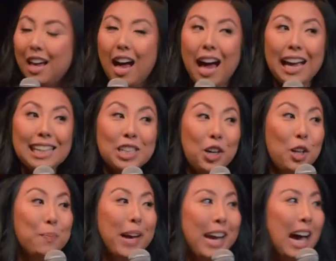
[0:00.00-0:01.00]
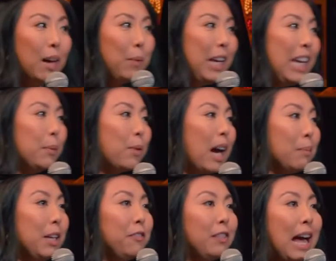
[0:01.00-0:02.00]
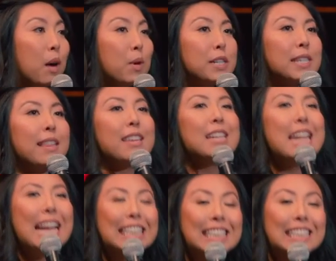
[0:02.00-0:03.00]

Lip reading: I told my hubby, he brought me flowers the next